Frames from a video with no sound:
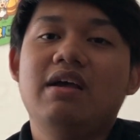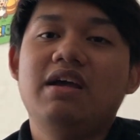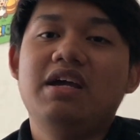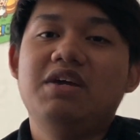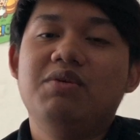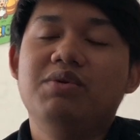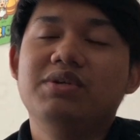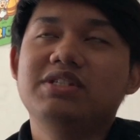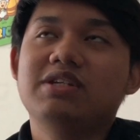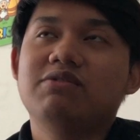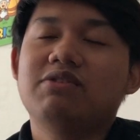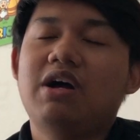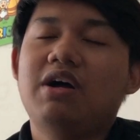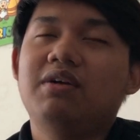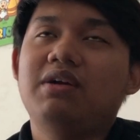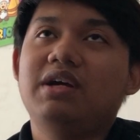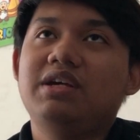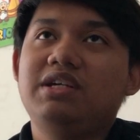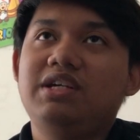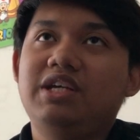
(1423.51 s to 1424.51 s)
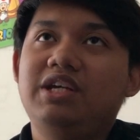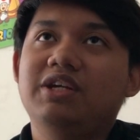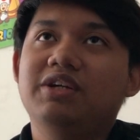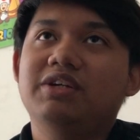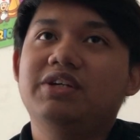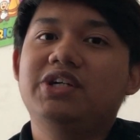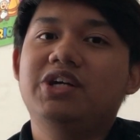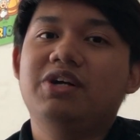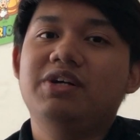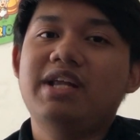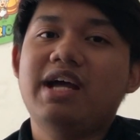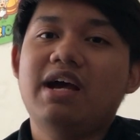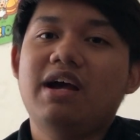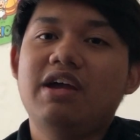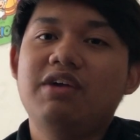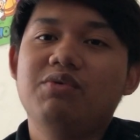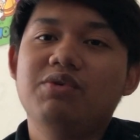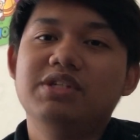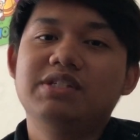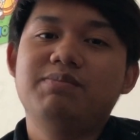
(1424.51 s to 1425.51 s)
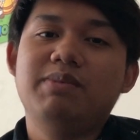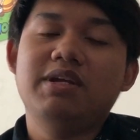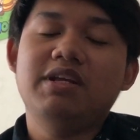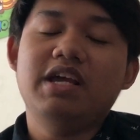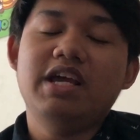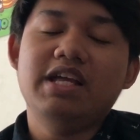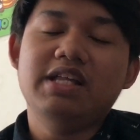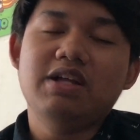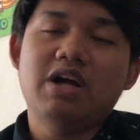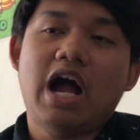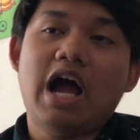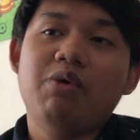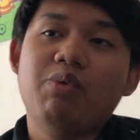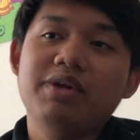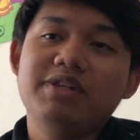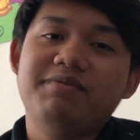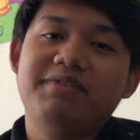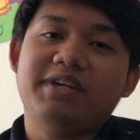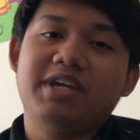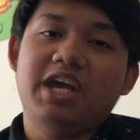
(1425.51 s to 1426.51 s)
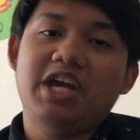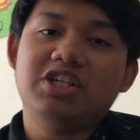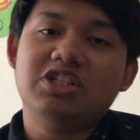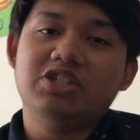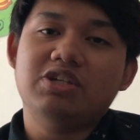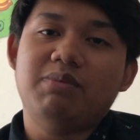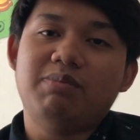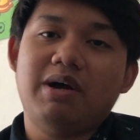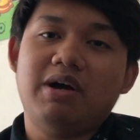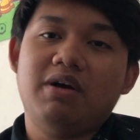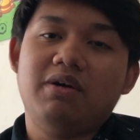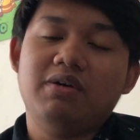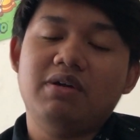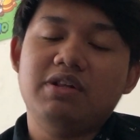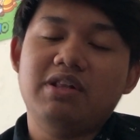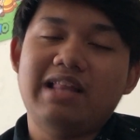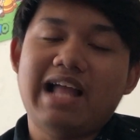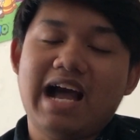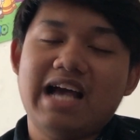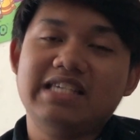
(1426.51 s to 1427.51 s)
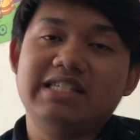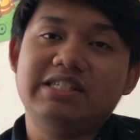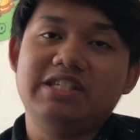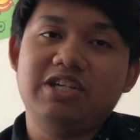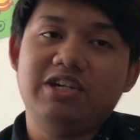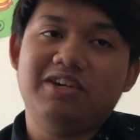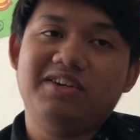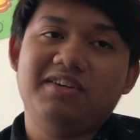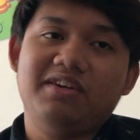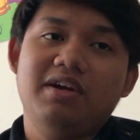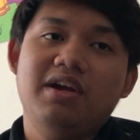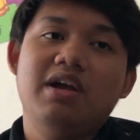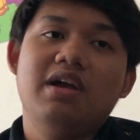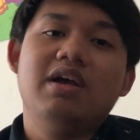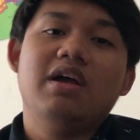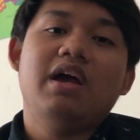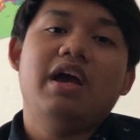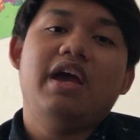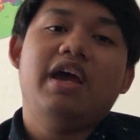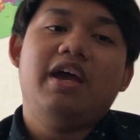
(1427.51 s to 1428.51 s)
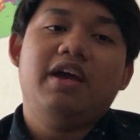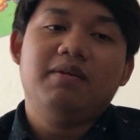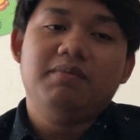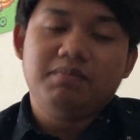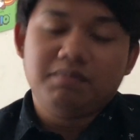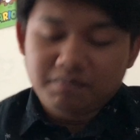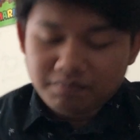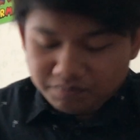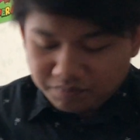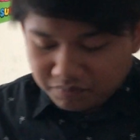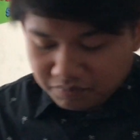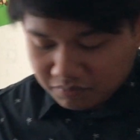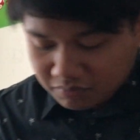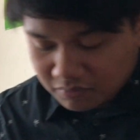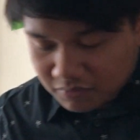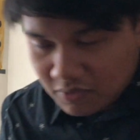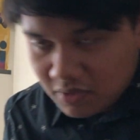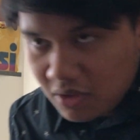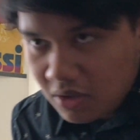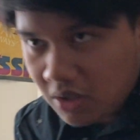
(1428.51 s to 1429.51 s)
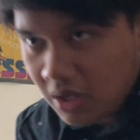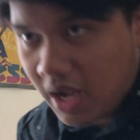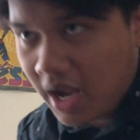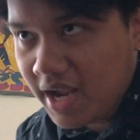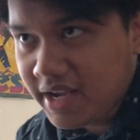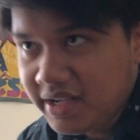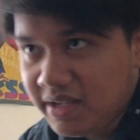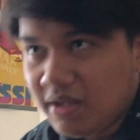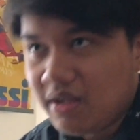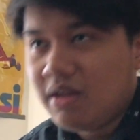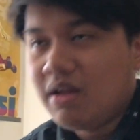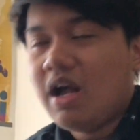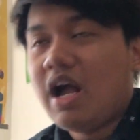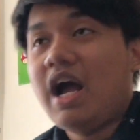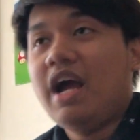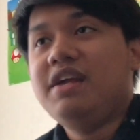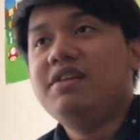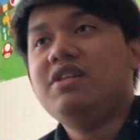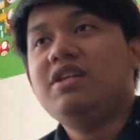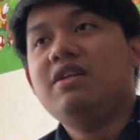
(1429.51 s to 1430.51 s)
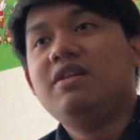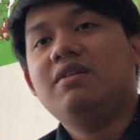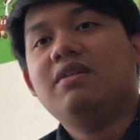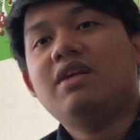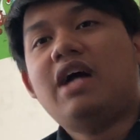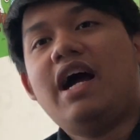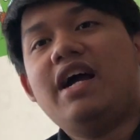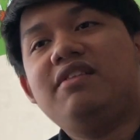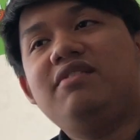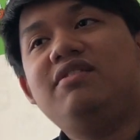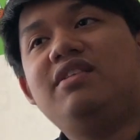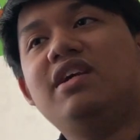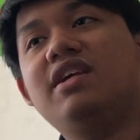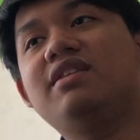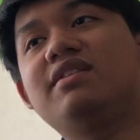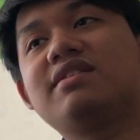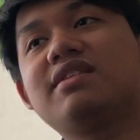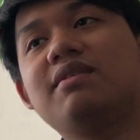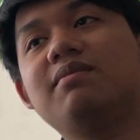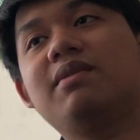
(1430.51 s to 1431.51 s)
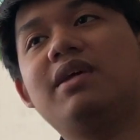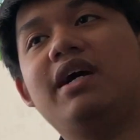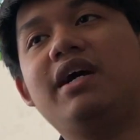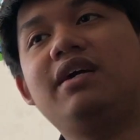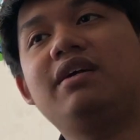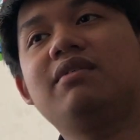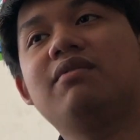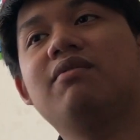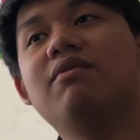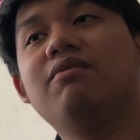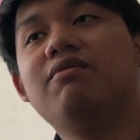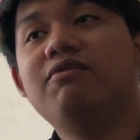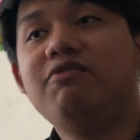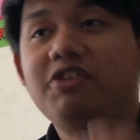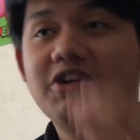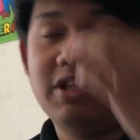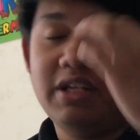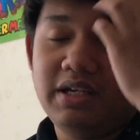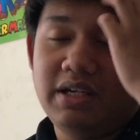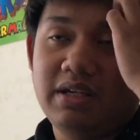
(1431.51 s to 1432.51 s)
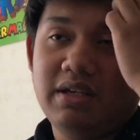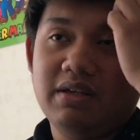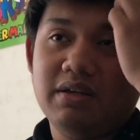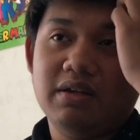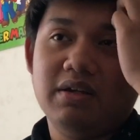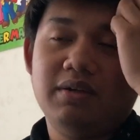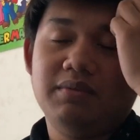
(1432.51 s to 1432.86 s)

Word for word: It was around a year ago now. It was it, I went vacation about last year, and I I mean I did some like really,